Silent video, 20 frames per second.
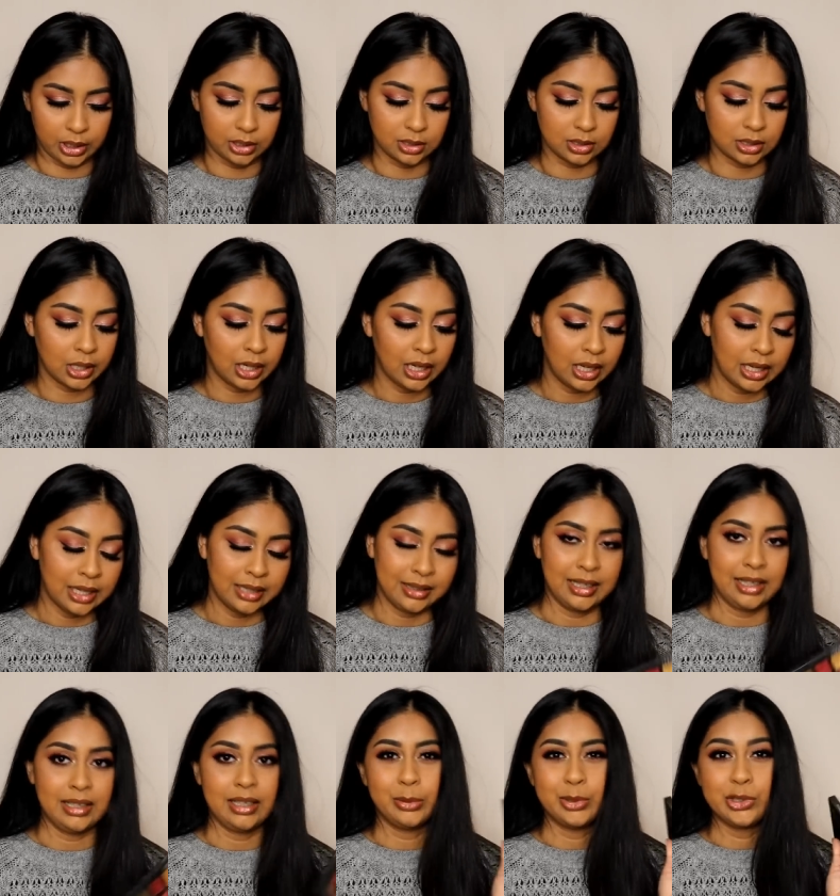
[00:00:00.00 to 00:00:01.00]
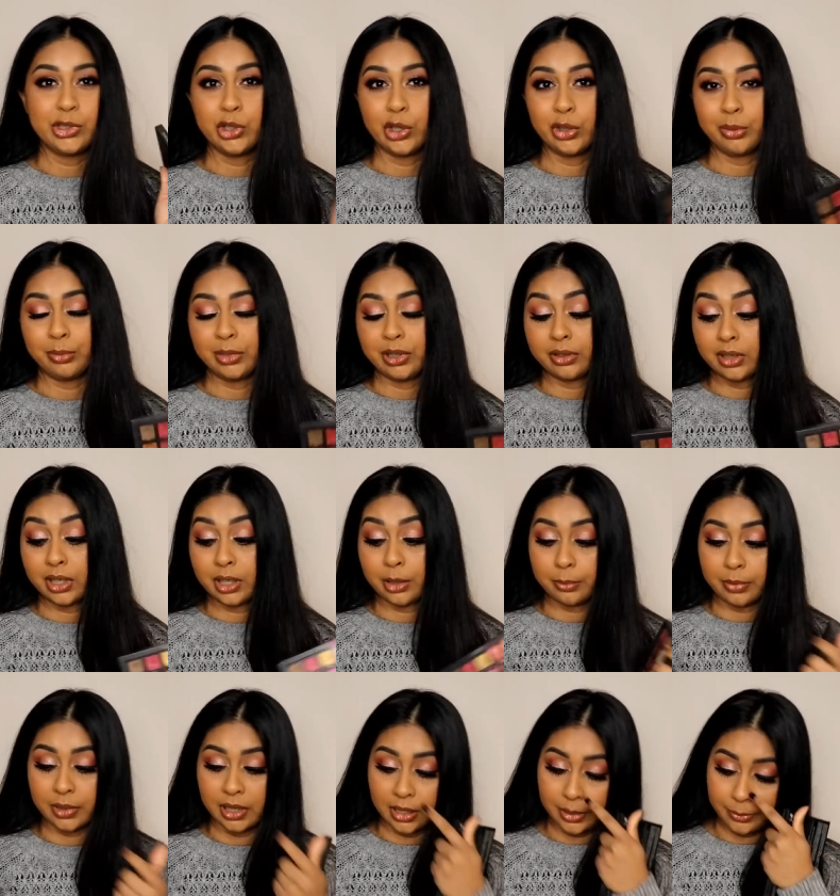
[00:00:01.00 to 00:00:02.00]
and that there was no mirror
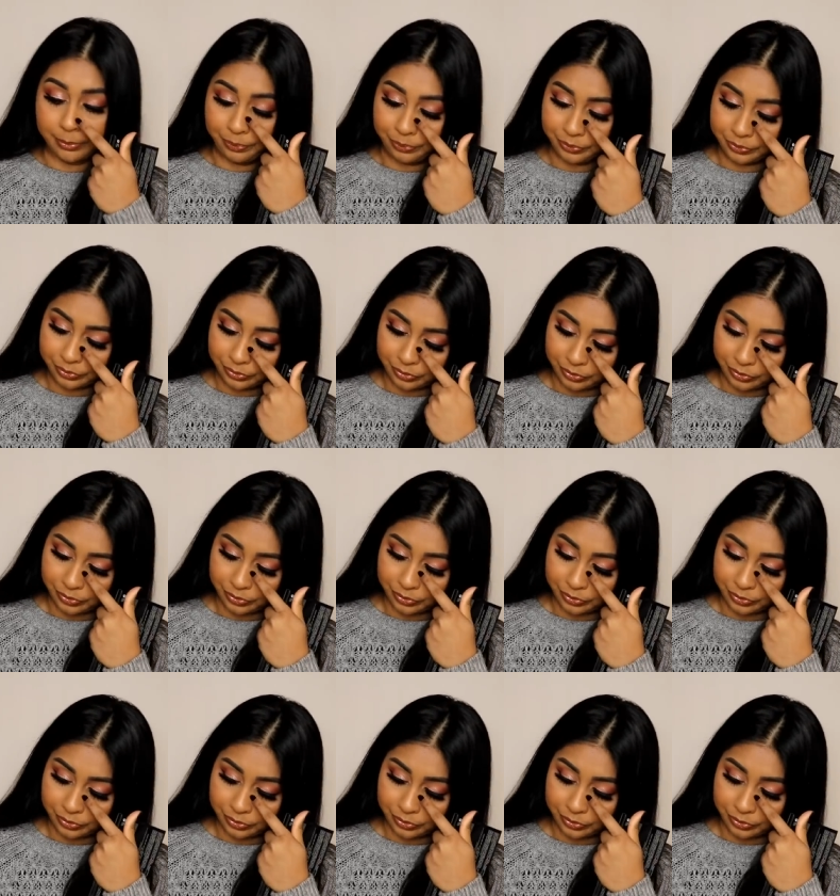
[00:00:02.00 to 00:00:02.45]
but